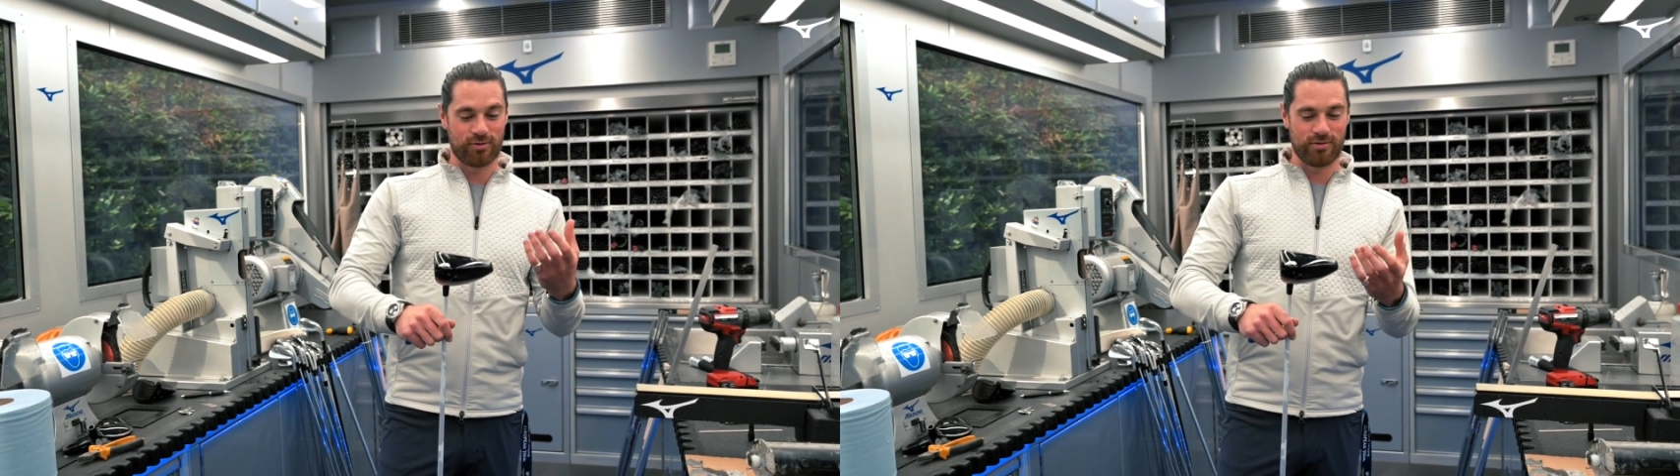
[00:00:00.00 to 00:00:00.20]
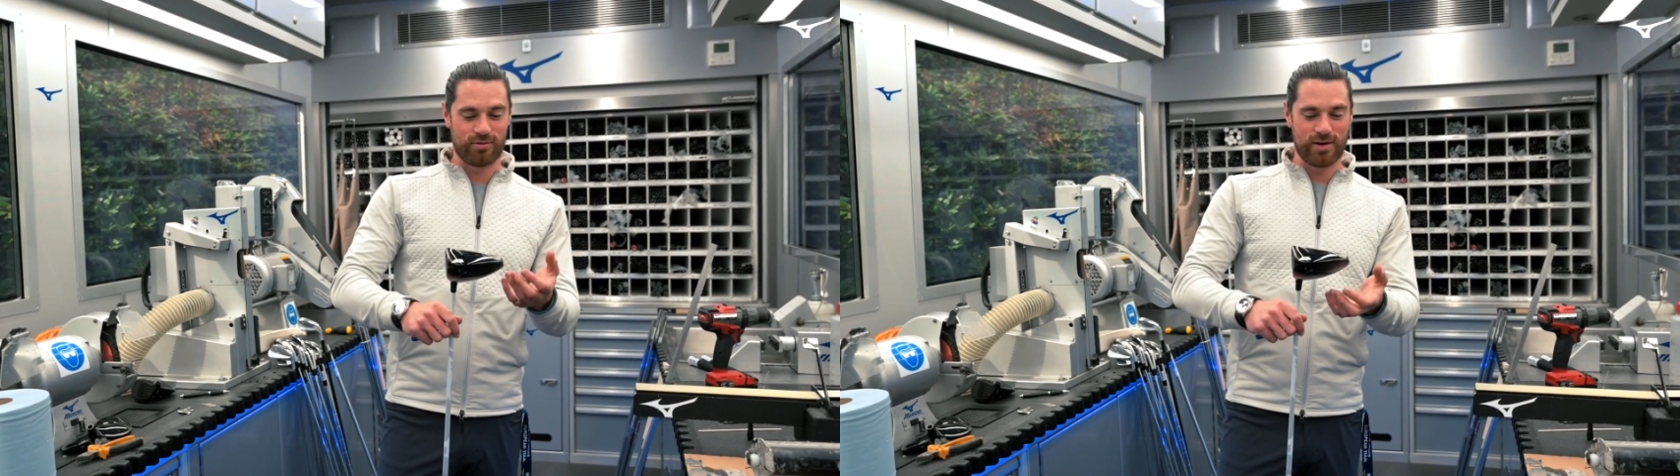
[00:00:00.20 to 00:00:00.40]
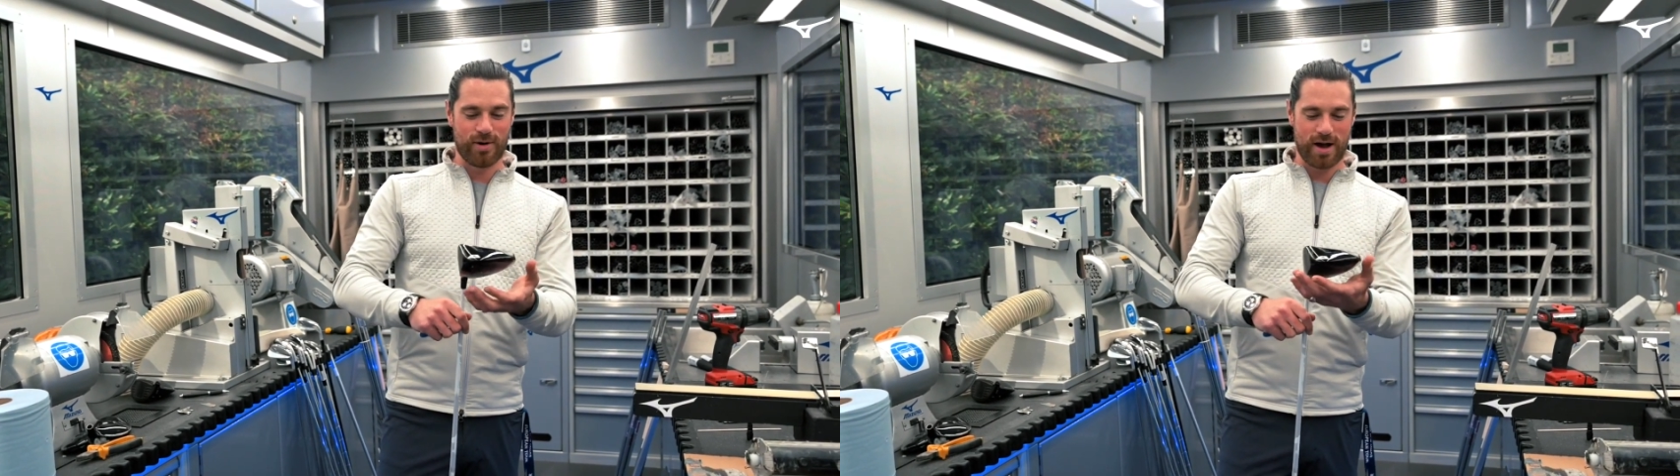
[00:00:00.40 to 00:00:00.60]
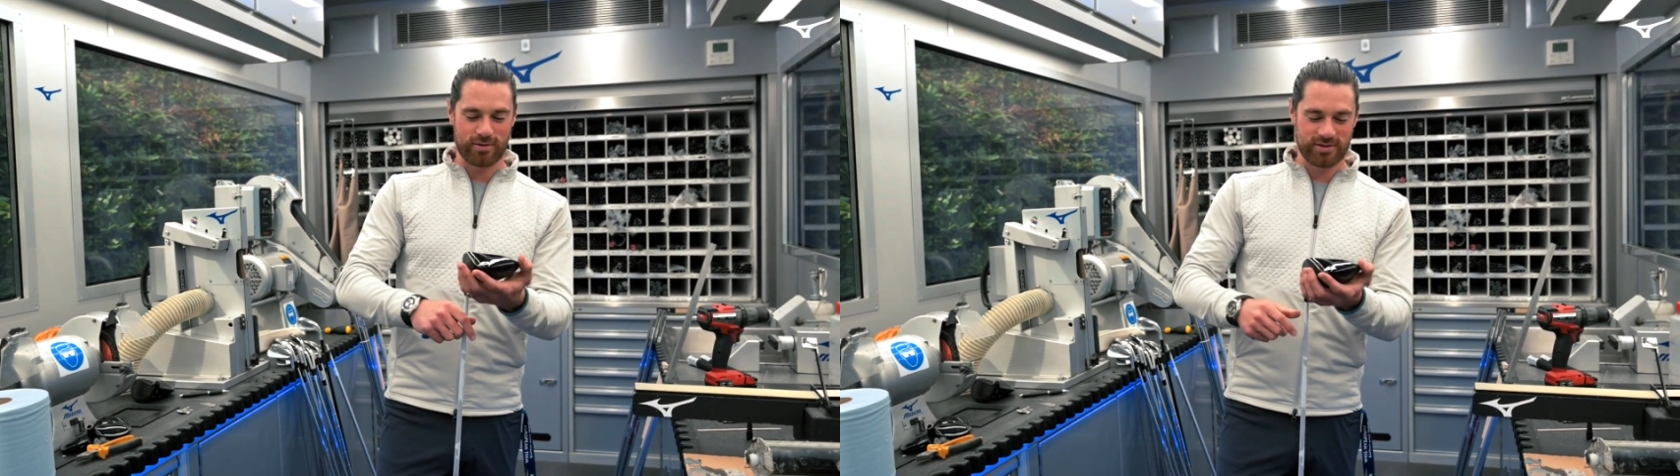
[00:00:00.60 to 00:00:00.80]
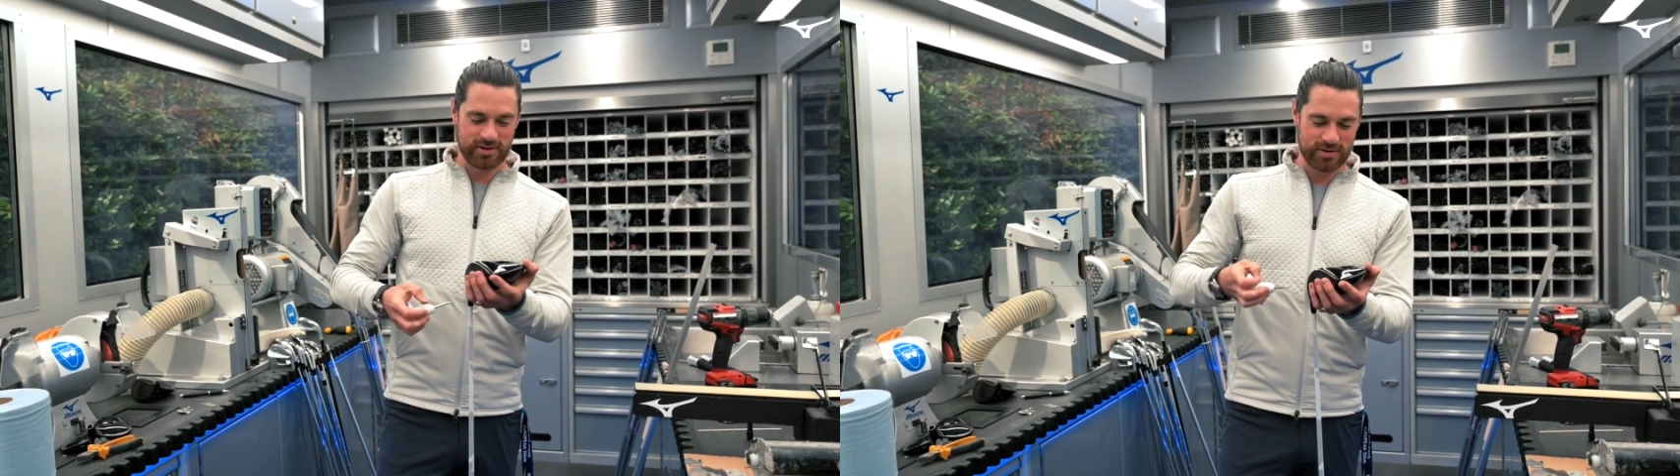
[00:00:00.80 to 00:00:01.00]

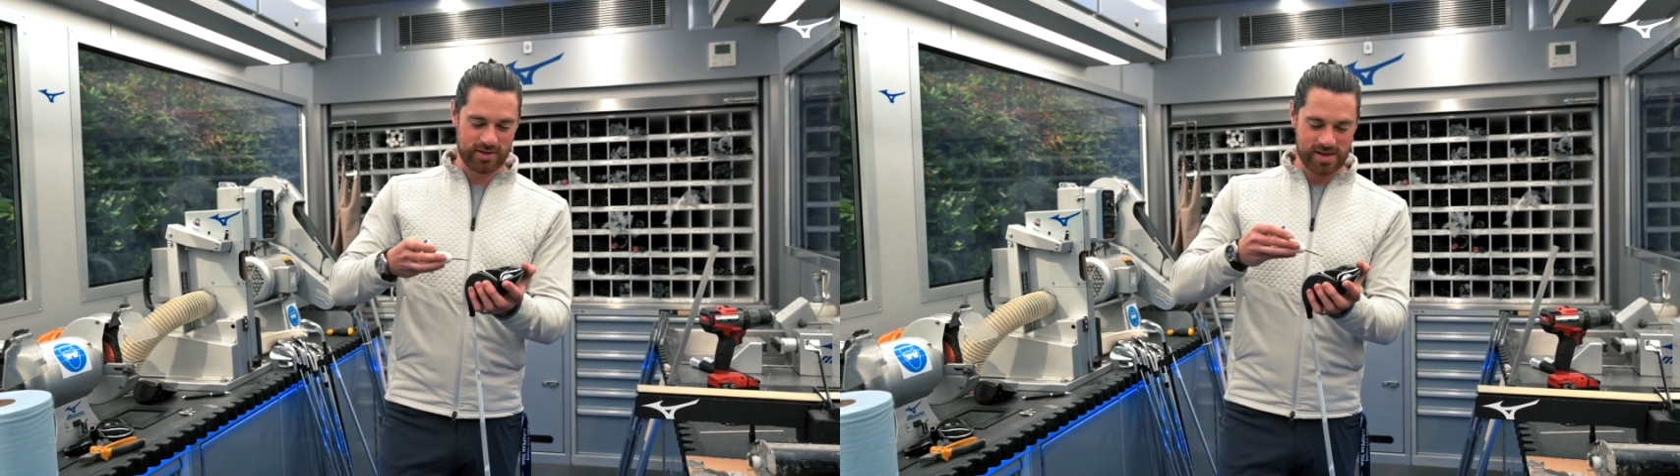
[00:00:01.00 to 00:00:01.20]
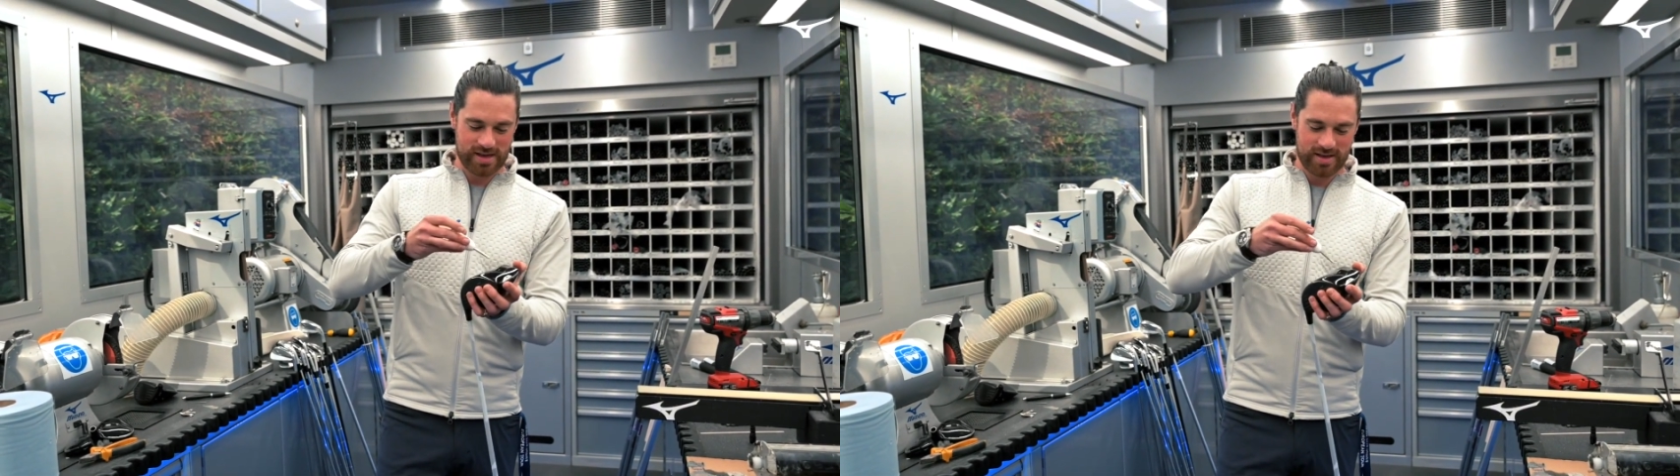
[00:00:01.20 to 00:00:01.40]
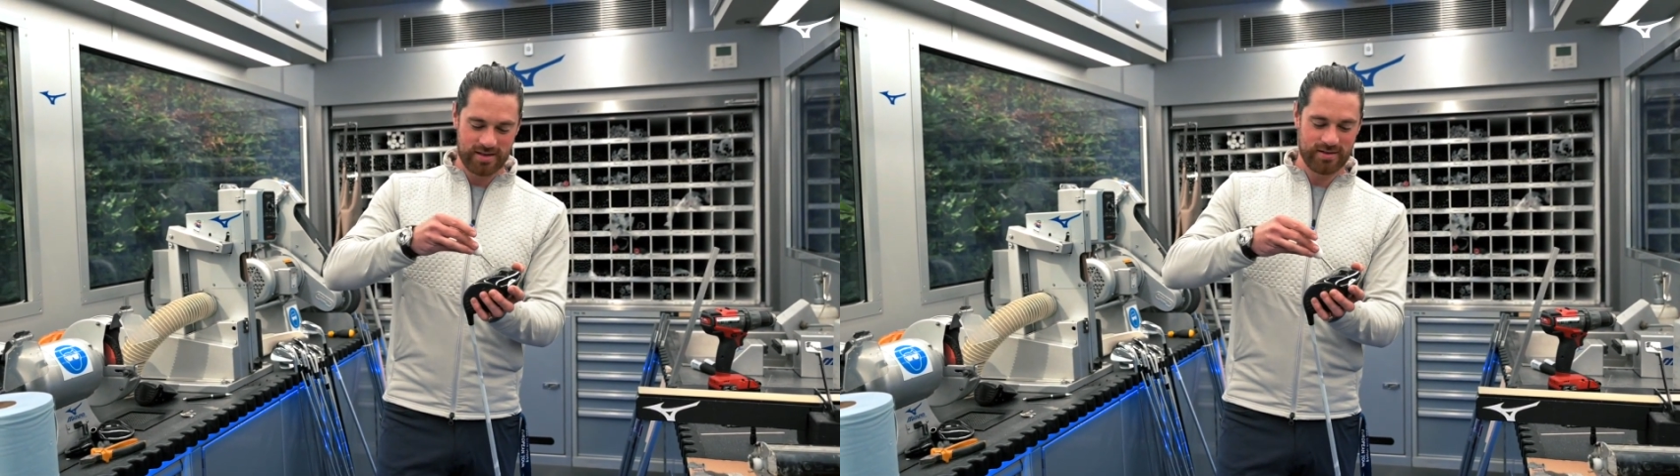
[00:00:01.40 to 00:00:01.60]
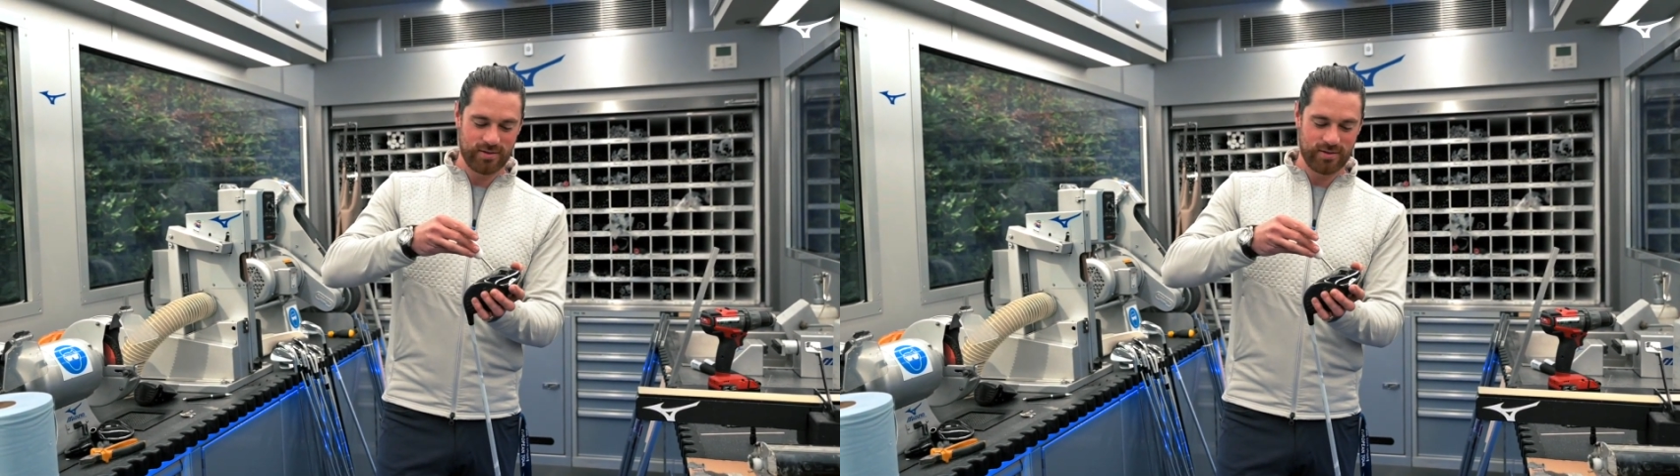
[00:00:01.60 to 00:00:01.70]
rewound to the